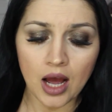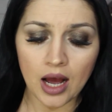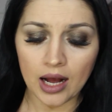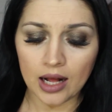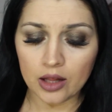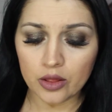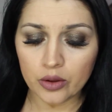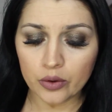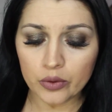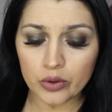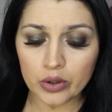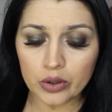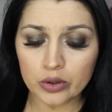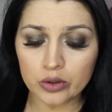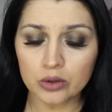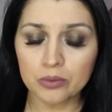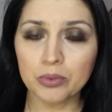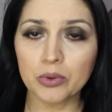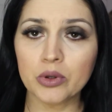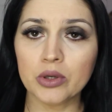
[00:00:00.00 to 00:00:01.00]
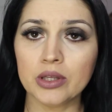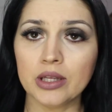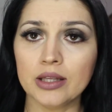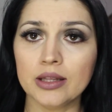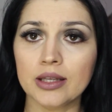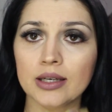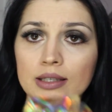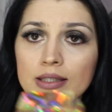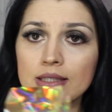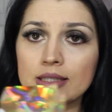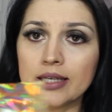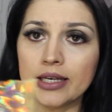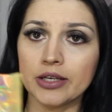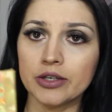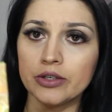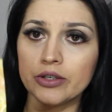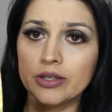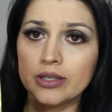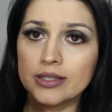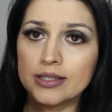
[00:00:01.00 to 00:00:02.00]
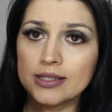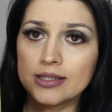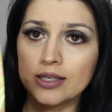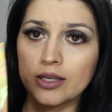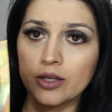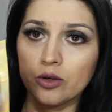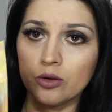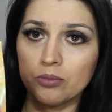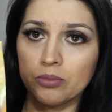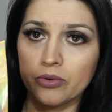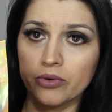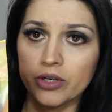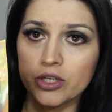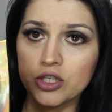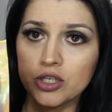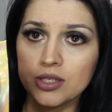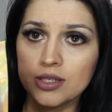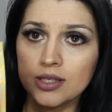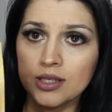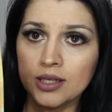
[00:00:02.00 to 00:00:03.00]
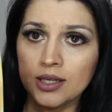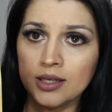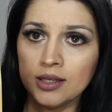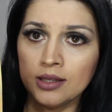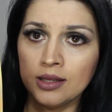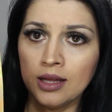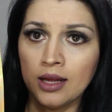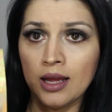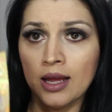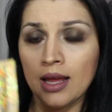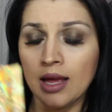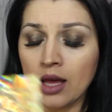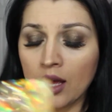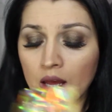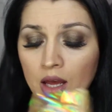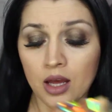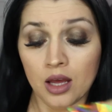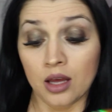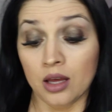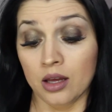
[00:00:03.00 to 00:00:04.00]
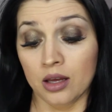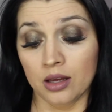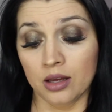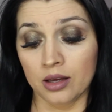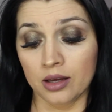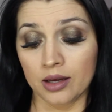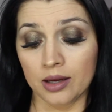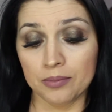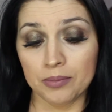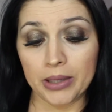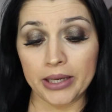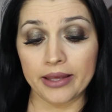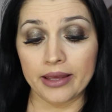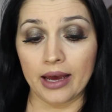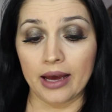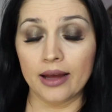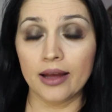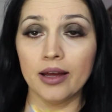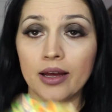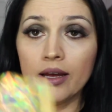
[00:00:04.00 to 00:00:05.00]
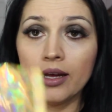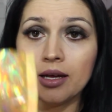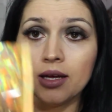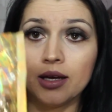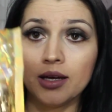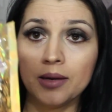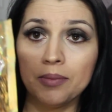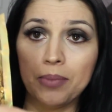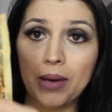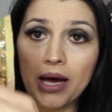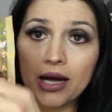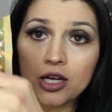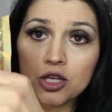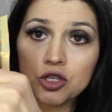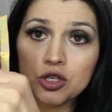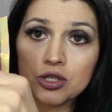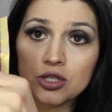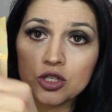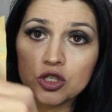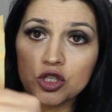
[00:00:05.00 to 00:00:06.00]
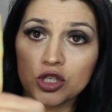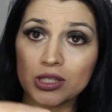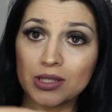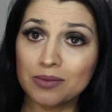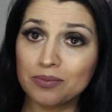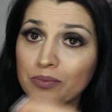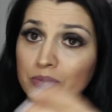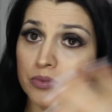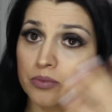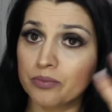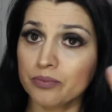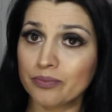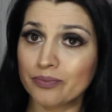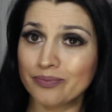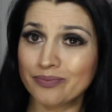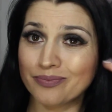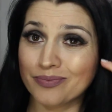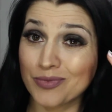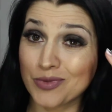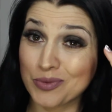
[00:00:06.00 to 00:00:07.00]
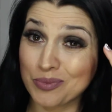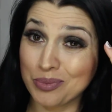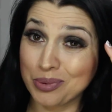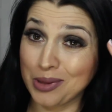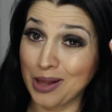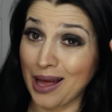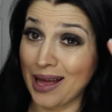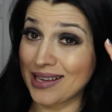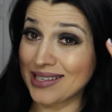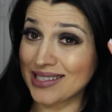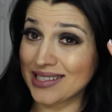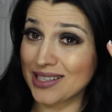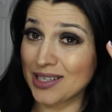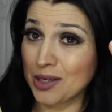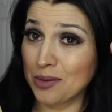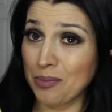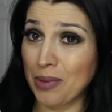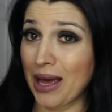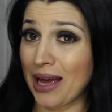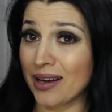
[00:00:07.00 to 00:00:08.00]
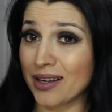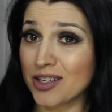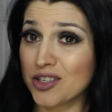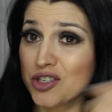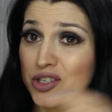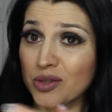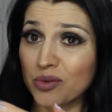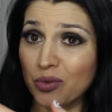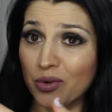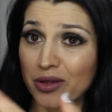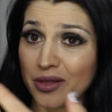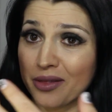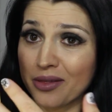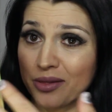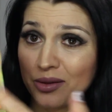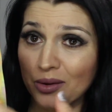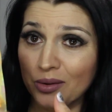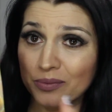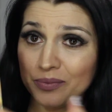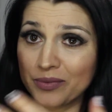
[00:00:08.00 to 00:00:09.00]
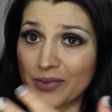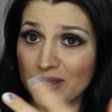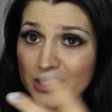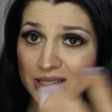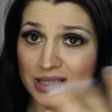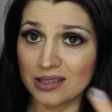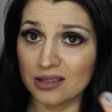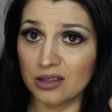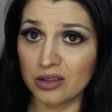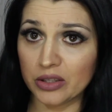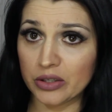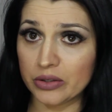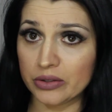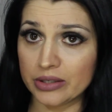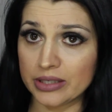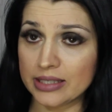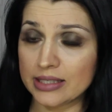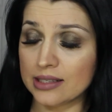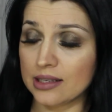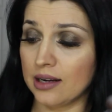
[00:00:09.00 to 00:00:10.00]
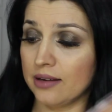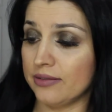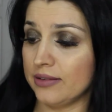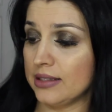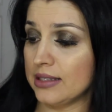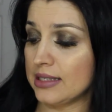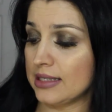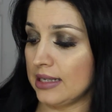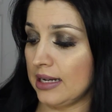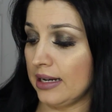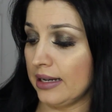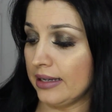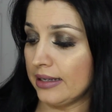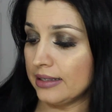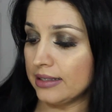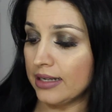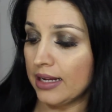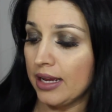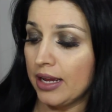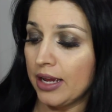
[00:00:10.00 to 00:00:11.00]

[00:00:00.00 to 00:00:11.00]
Although you could put it in the container and stick your brushes in it. But yeah, packages is just plastic packaging with this glittery stuff inside.